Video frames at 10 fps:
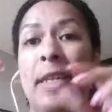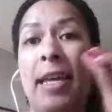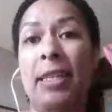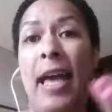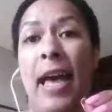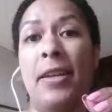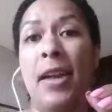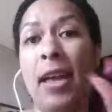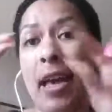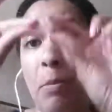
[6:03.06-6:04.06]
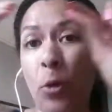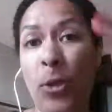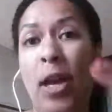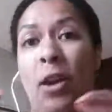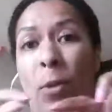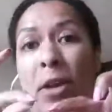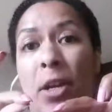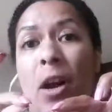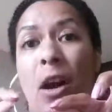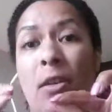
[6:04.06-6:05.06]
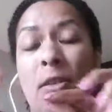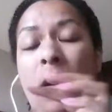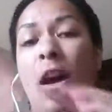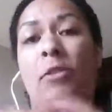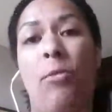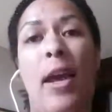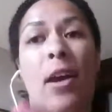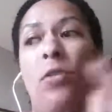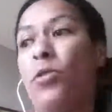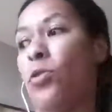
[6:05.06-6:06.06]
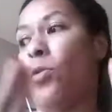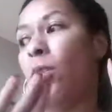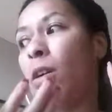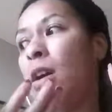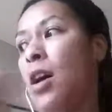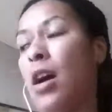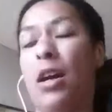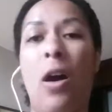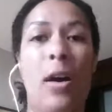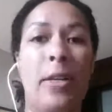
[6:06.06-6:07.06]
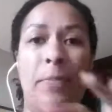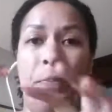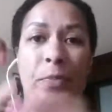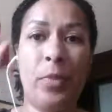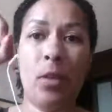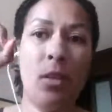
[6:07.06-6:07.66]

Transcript: take that and put that around a cotton round or a cotton